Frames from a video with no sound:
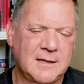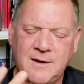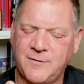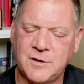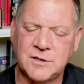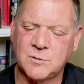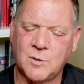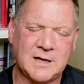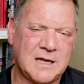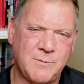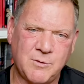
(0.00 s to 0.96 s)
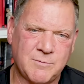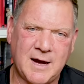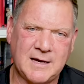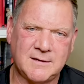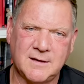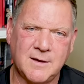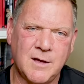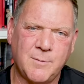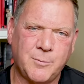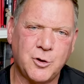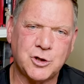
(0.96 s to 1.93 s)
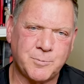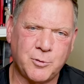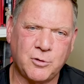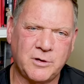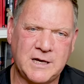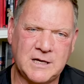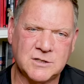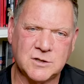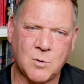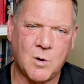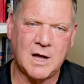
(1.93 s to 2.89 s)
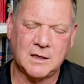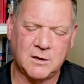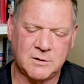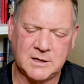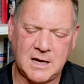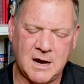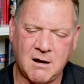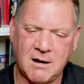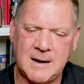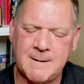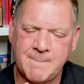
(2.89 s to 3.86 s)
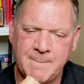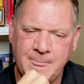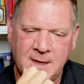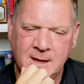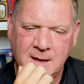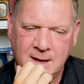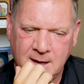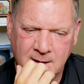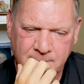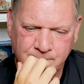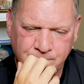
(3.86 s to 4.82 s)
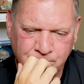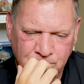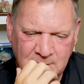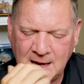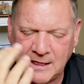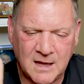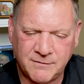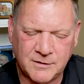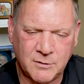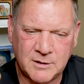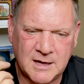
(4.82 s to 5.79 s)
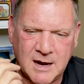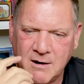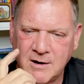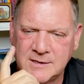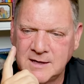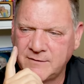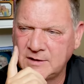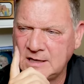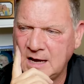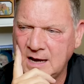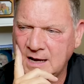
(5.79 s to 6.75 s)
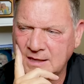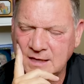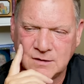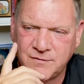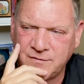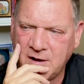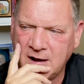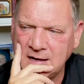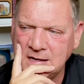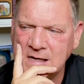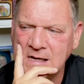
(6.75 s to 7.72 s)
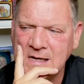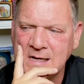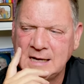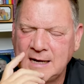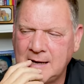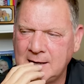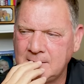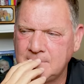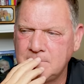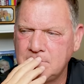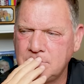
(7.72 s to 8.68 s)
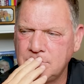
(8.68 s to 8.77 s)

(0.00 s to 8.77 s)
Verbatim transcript: If you just want to keep with my push, pull, hinge, squat, loaded carry. Um, I love loaded carries every day. I think they're fine. Um,